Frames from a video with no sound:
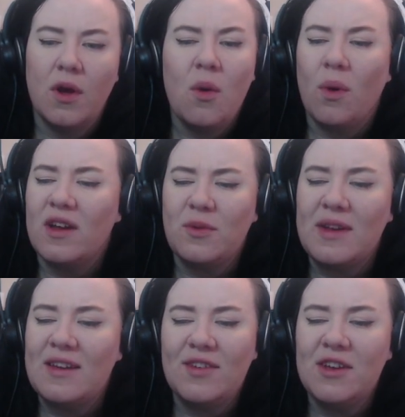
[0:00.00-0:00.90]
Why do I
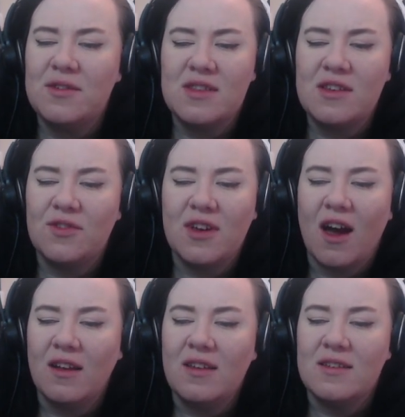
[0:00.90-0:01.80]
never use the different
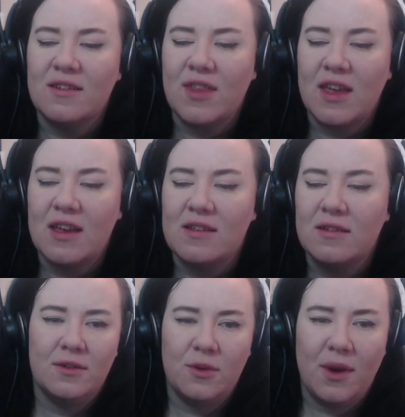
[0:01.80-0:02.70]
colours of these?
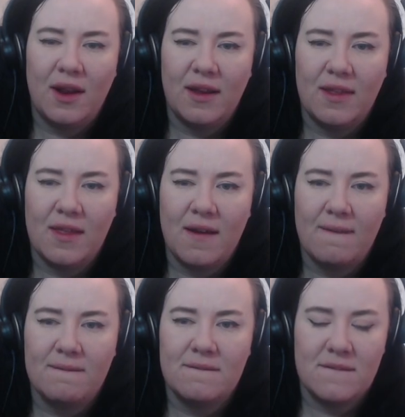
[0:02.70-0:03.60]
Do I like that?
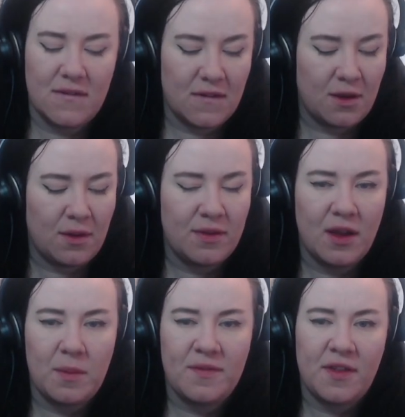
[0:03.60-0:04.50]
No, I think
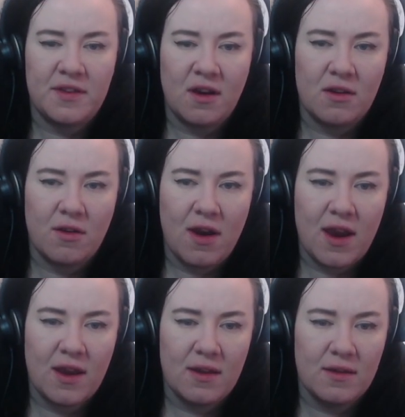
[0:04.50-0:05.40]
I prefer the dark
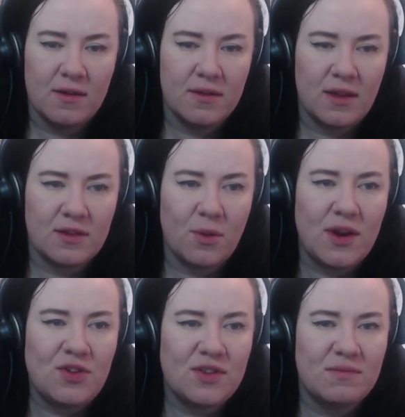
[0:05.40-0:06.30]
grey. That's
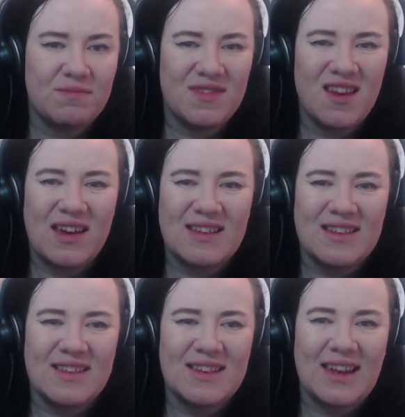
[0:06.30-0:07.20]
quite just nice
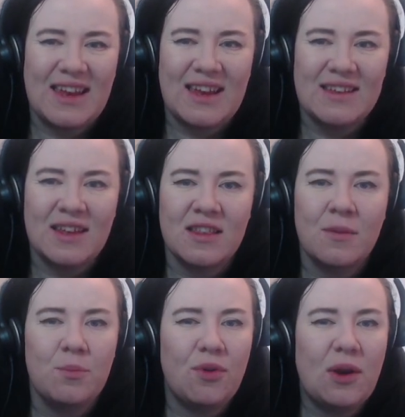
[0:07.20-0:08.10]
and sleek, isn't it? The
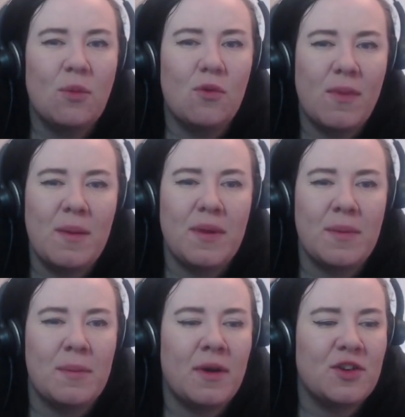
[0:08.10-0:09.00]
brick wall might be a
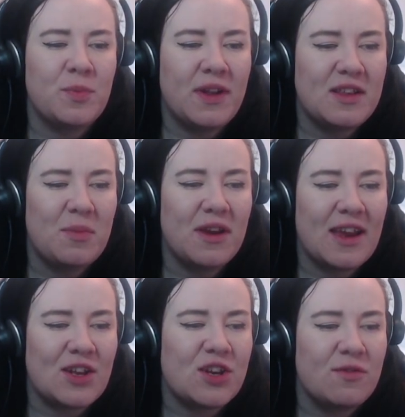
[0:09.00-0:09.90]
bit much, but let's put a
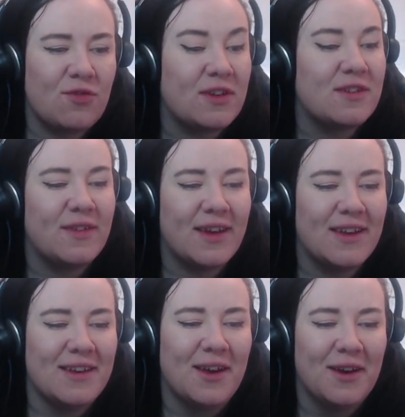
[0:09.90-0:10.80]
kitchen in front of it
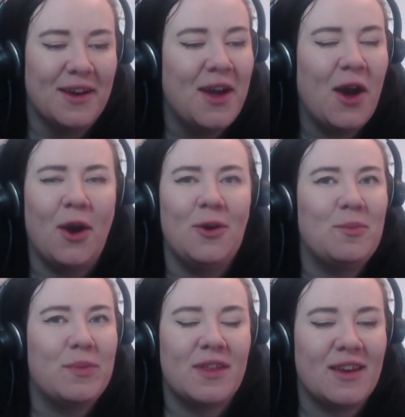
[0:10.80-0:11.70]
and
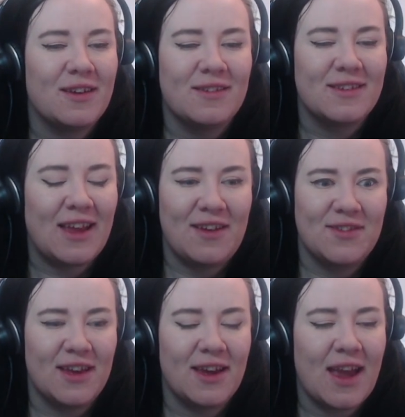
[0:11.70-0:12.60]
hope that it
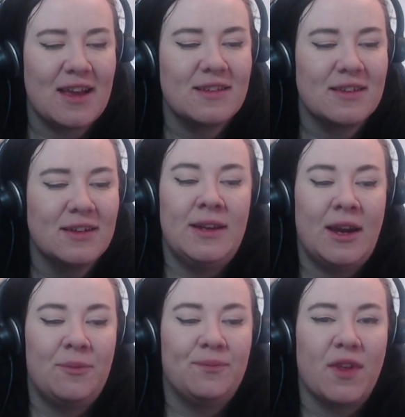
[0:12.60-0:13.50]
saves it, I guess.
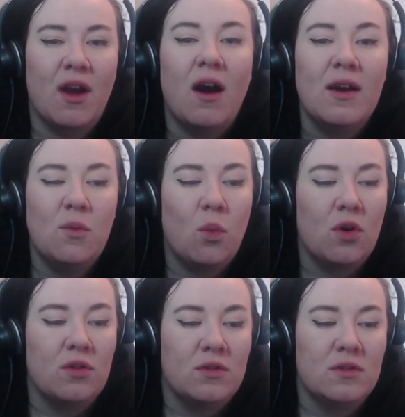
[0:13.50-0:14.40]
Now, I
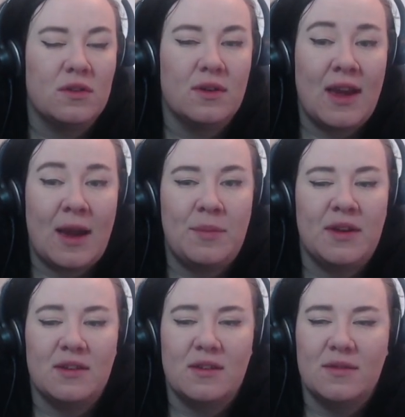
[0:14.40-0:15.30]
want
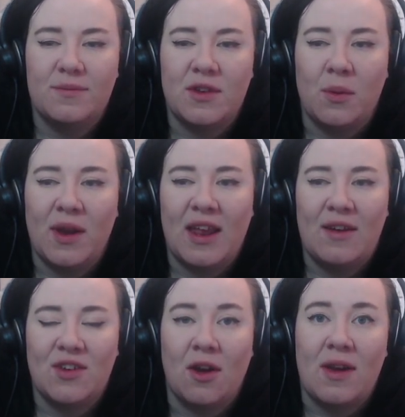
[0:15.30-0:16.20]
cabinets. So we're going to
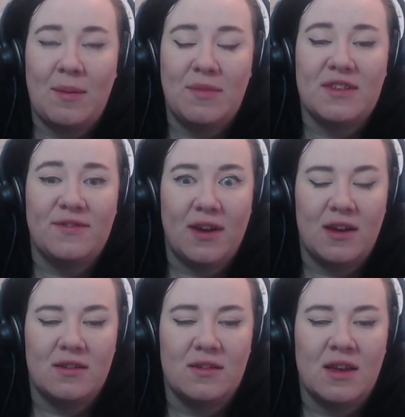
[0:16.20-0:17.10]
have to go cabinets
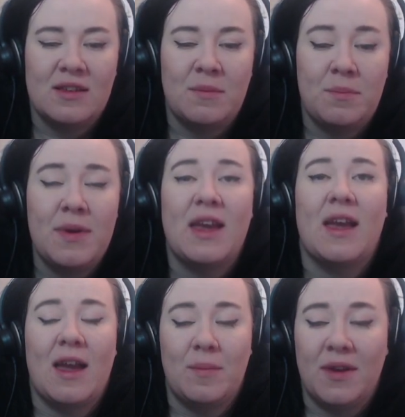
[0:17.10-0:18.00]
first, as in pick a
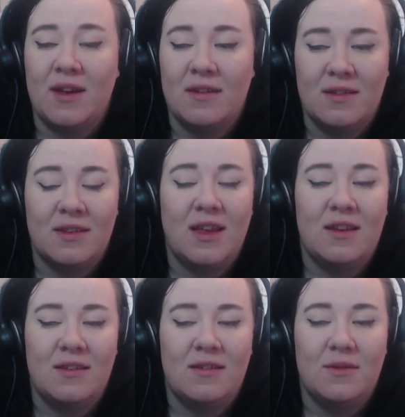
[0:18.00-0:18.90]
cabinet and
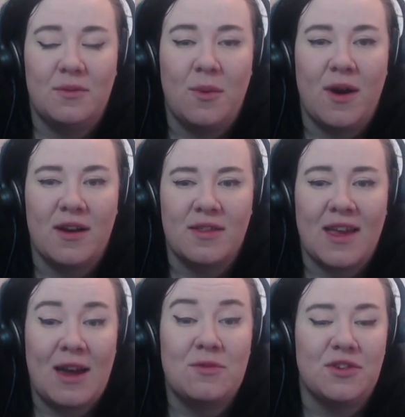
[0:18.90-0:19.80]
then work the
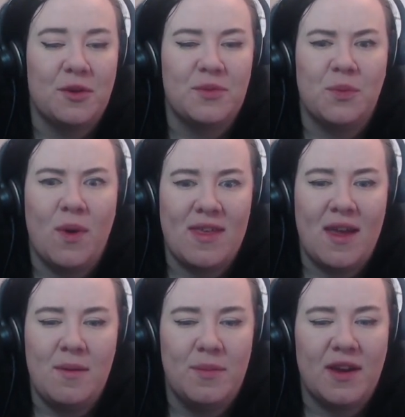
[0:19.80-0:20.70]
countertops with
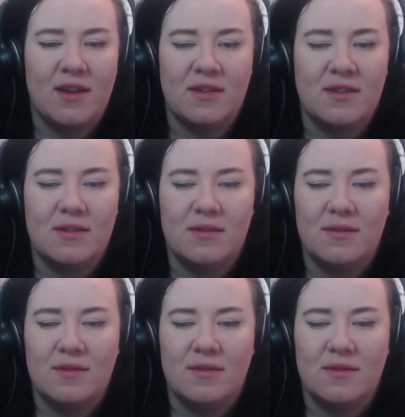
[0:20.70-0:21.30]
it because